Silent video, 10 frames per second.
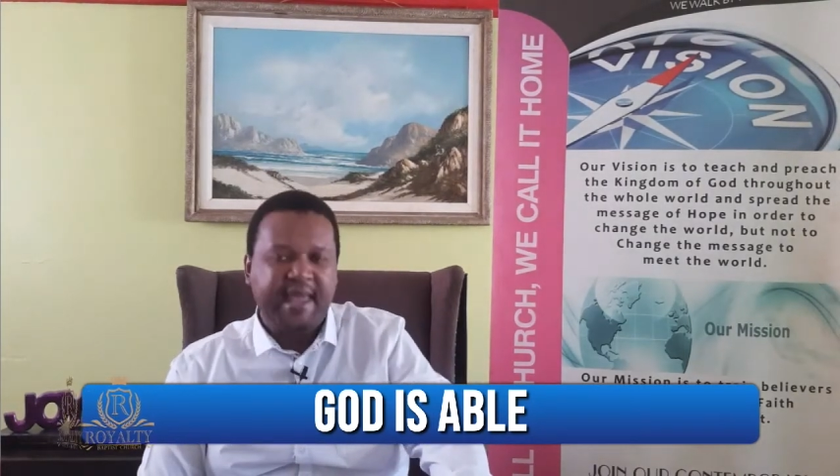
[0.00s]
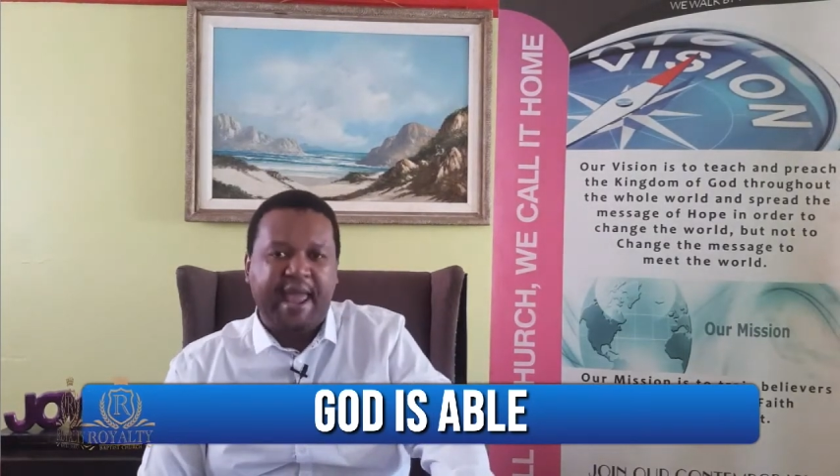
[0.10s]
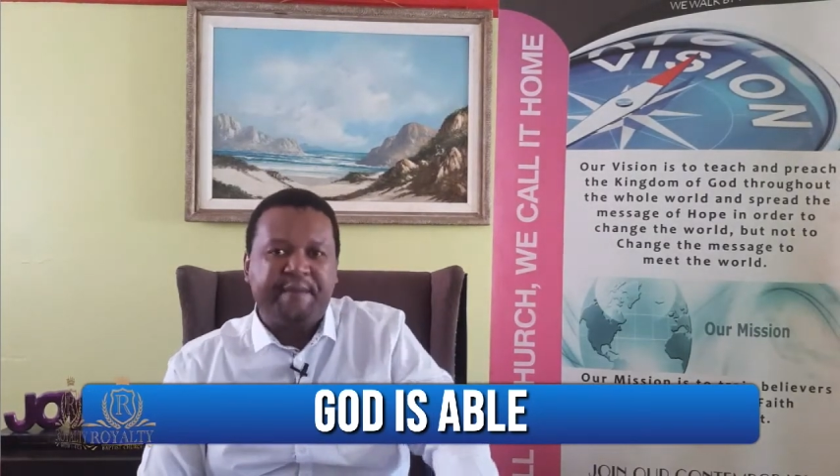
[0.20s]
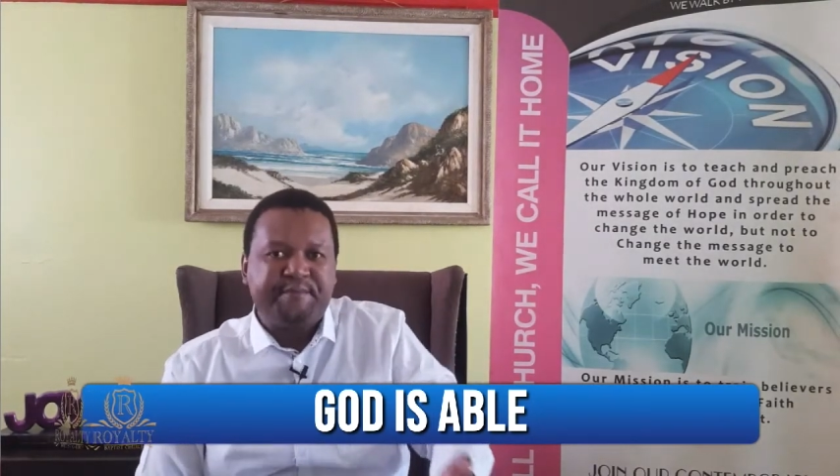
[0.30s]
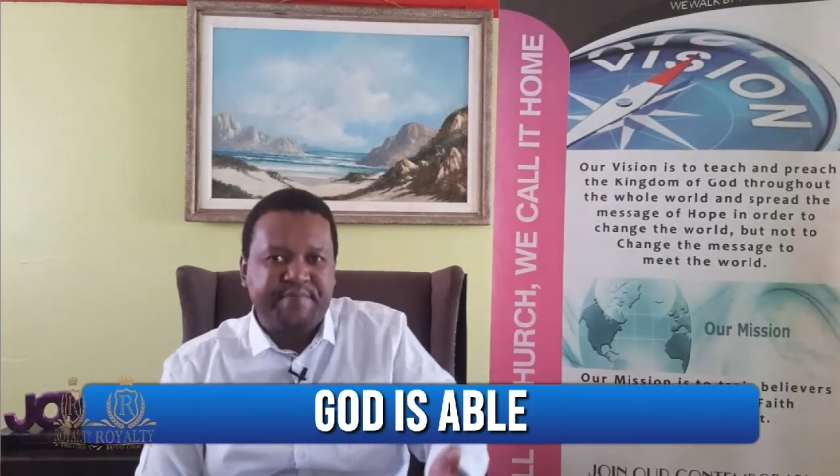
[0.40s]

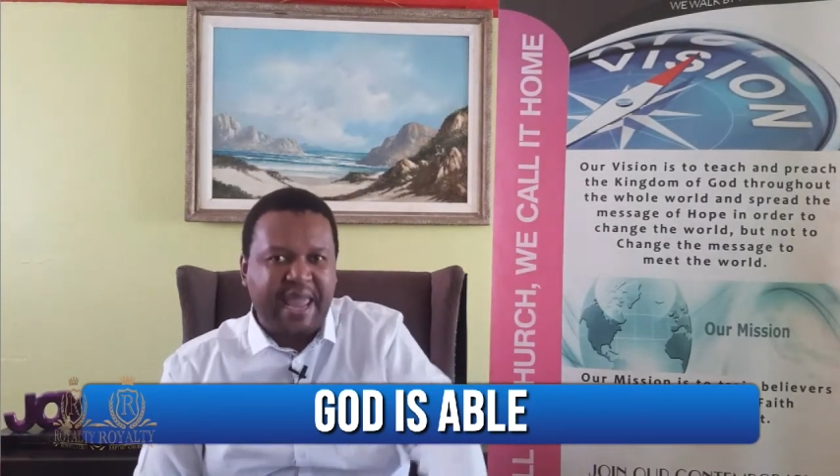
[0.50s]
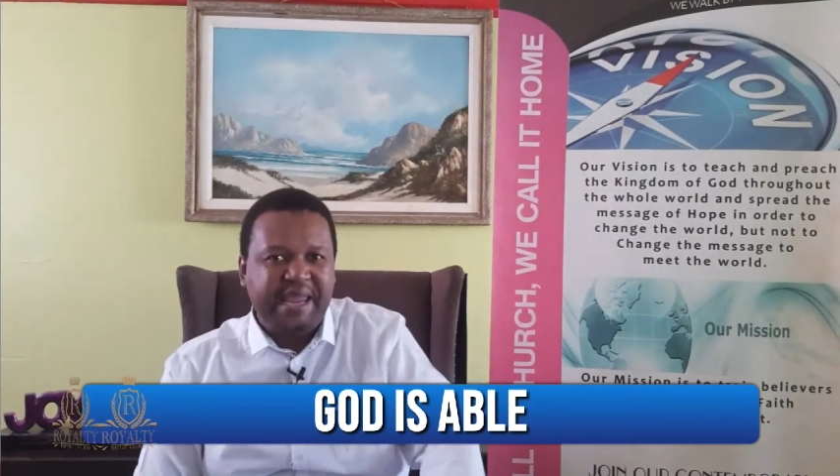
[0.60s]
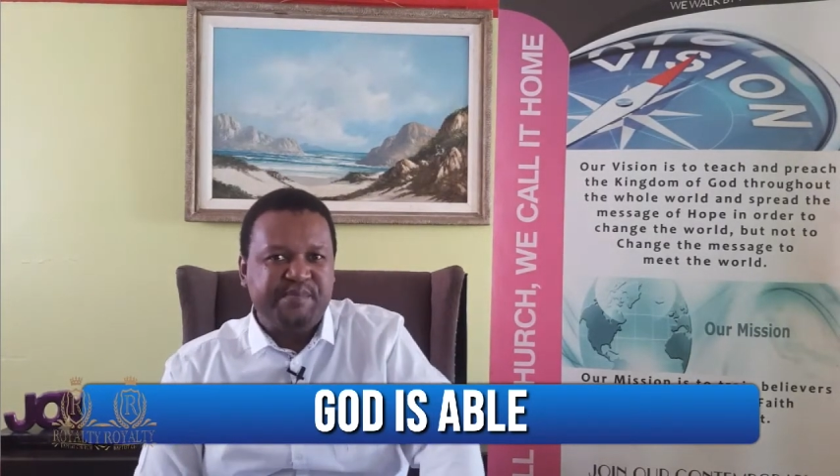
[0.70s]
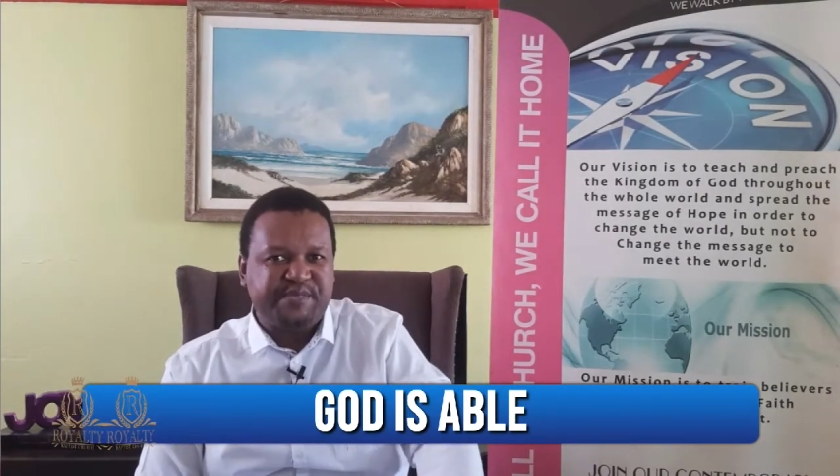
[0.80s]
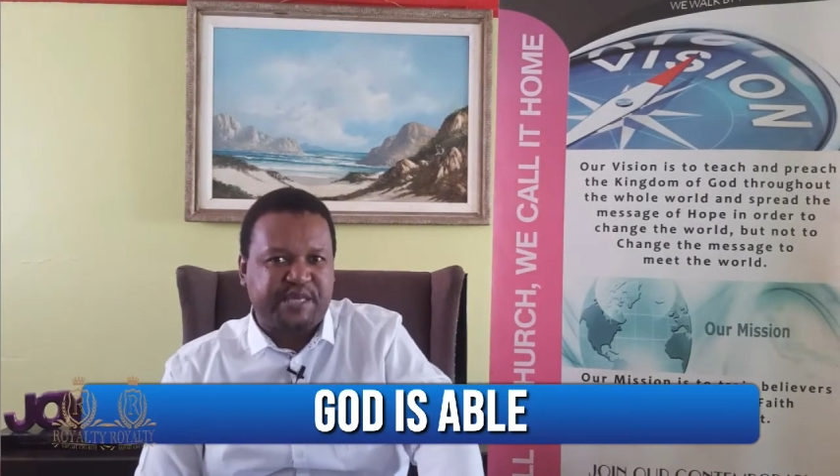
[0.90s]
A
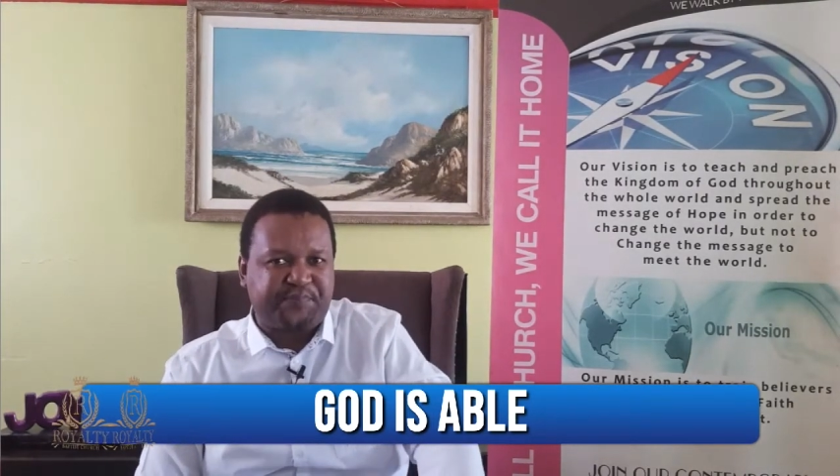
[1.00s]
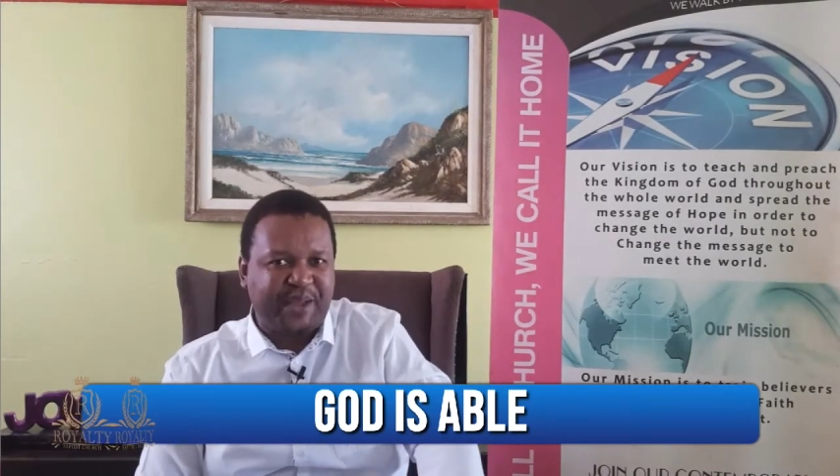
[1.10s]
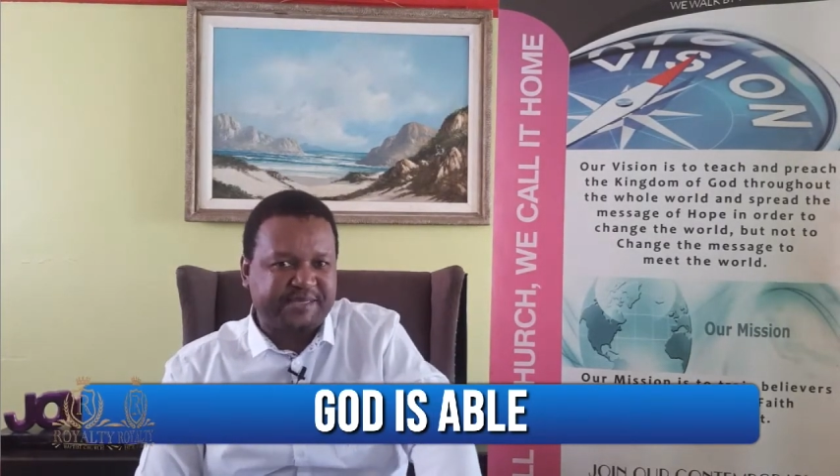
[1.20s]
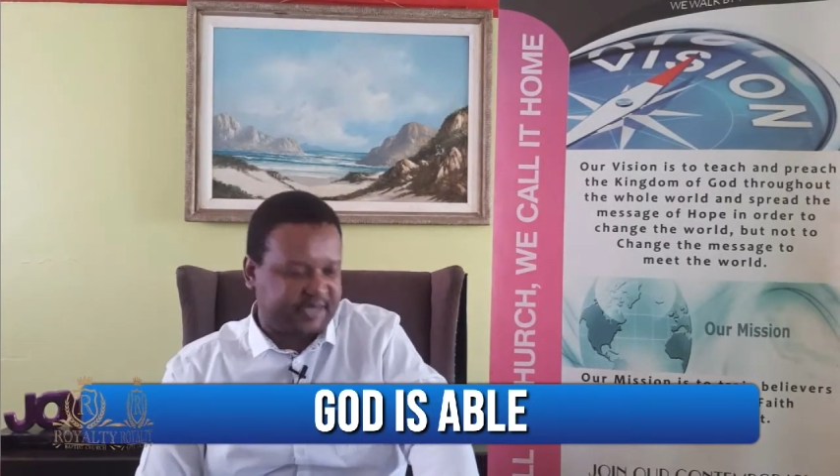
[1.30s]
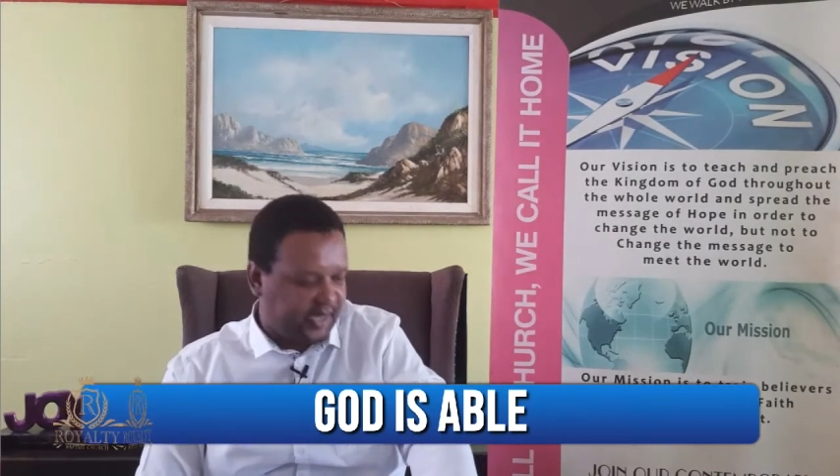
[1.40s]
maimed
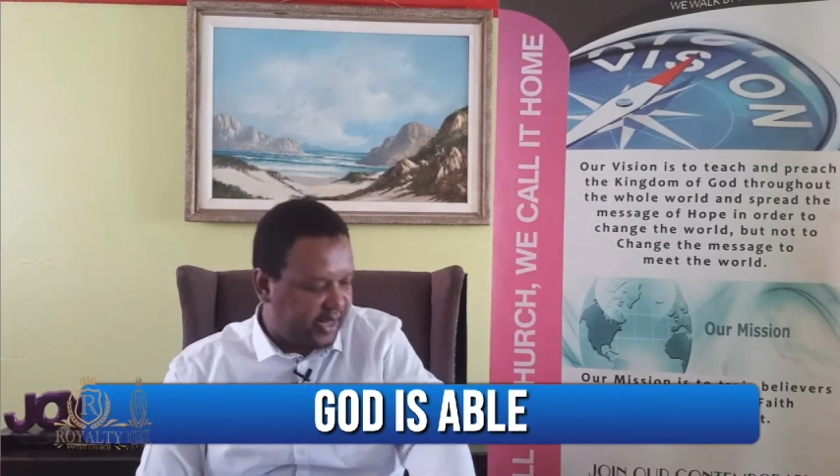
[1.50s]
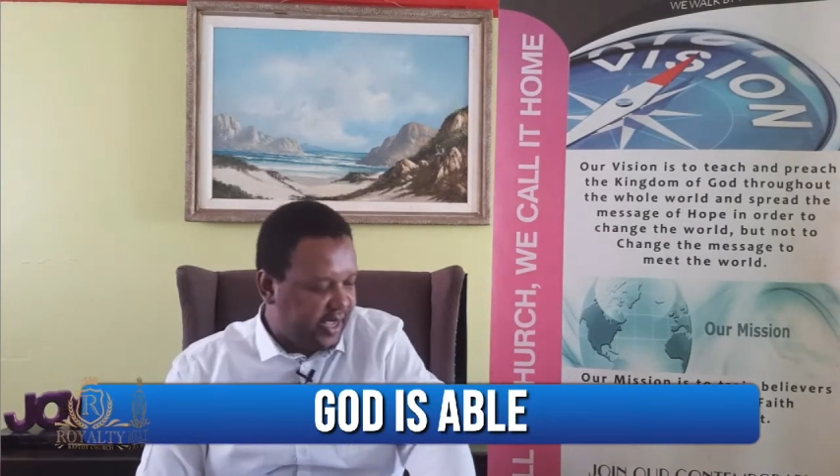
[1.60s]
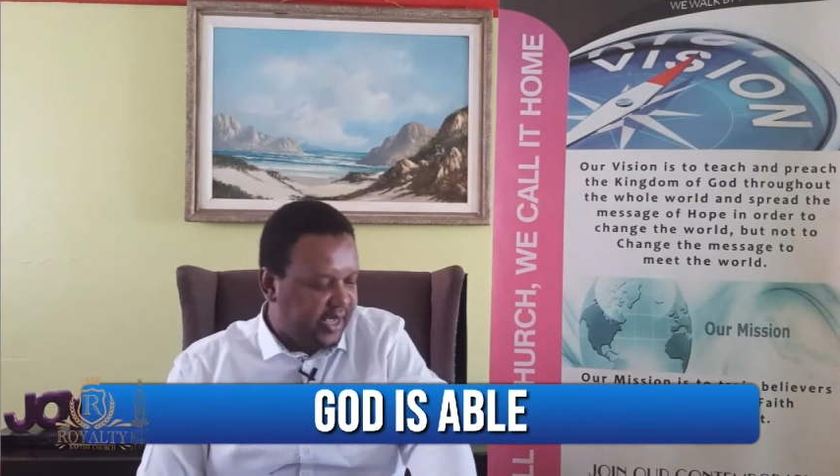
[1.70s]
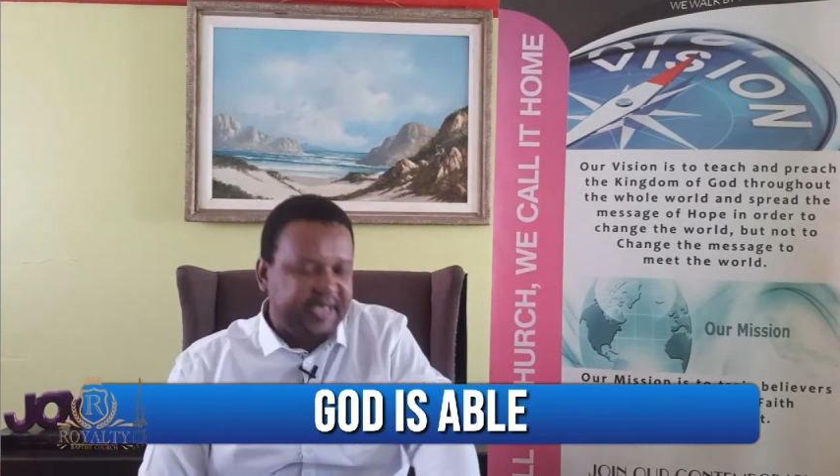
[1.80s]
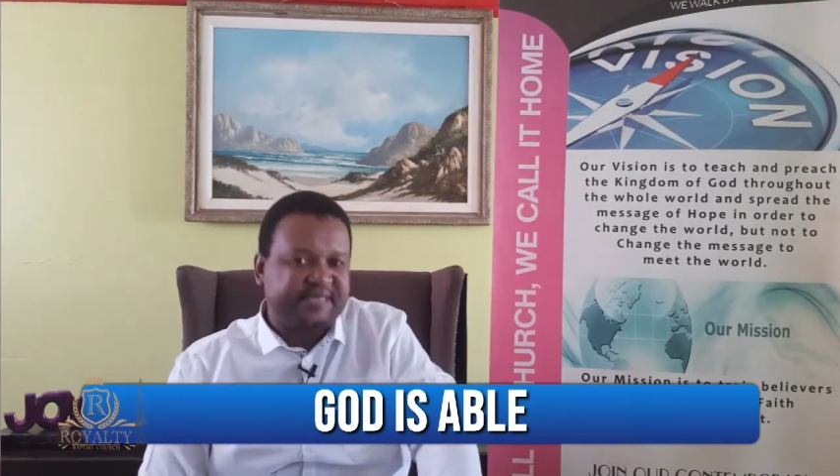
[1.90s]
person is